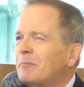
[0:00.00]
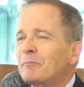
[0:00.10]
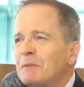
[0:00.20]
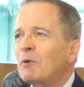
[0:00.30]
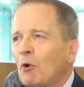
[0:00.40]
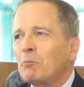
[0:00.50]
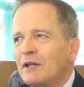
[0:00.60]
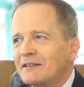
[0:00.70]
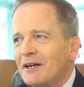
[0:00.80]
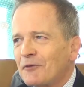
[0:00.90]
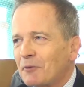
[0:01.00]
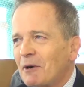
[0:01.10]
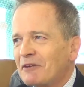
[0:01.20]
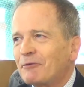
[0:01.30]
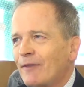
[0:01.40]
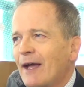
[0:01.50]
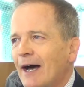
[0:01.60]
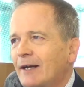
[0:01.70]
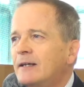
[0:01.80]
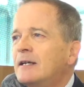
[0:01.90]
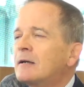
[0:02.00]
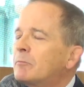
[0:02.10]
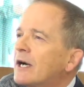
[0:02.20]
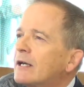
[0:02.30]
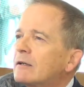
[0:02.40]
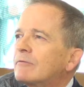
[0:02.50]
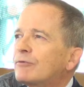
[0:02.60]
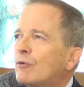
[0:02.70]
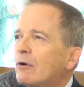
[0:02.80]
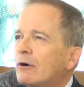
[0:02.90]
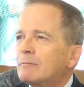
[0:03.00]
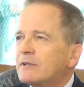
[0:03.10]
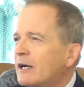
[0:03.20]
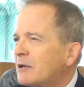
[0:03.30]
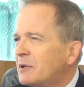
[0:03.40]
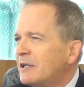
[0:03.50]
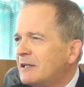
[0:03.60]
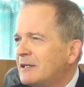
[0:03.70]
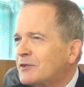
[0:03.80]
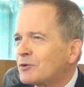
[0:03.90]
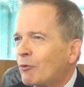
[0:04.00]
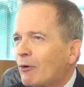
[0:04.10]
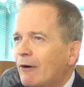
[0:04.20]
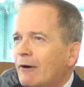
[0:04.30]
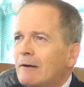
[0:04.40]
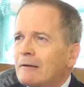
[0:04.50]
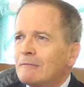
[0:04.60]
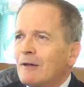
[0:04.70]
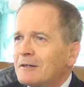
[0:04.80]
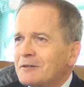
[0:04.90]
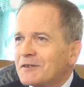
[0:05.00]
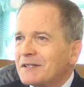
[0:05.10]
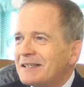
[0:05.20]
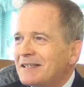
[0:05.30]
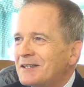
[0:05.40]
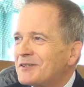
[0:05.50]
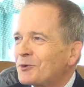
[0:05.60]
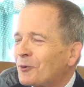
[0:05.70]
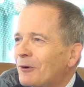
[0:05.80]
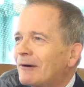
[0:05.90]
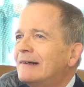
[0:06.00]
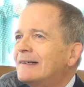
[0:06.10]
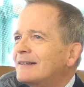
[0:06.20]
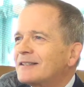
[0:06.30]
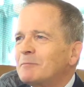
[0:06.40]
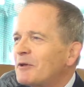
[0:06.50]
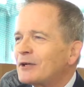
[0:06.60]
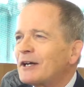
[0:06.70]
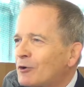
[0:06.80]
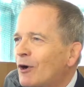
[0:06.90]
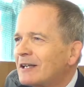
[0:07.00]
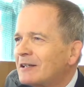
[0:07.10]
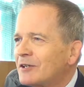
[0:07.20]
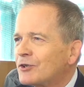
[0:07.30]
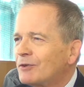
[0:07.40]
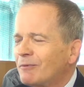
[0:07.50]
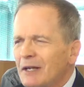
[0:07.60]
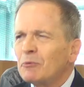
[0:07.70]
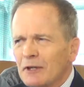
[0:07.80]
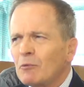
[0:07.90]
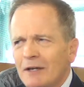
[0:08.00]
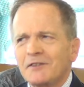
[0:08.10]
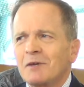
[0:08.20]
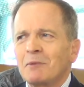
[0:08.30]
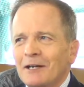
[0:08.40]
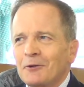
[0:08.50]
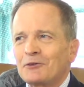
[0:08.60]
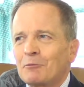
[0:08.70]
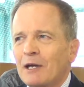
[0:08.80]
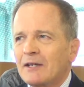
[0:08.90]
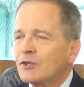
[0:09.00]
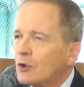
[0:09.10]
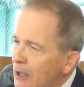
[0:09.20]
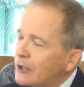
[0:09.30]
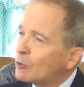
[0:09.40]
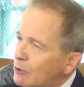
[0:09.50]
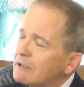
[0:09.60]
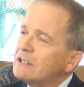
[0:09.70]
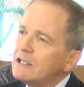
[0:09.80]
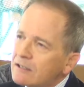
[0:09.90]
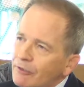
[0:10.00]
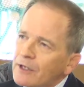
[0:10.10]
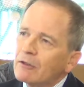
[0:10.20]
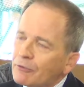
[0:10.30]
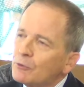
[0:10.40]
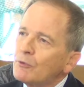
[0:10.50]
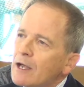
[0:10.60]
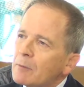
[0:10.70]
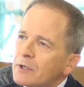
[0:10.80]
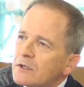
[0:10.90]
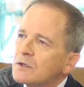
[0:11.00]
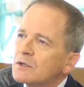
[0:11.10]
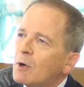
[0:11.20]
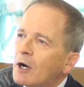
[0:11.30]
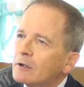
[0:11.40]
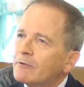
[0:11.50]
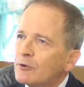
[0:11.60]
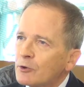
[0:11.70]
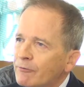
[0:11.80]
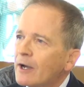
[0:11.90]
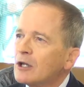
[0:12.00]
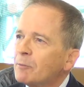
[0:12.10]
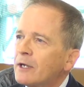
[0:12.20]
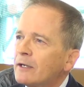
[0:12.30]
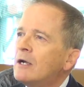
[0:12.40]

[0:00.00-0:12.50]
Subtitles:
people will plunk down their money for that. But for diabetes or lung disease or some other kind of chronic condition, they really want somebody else to pay. So you really need to think through that business model if you're developing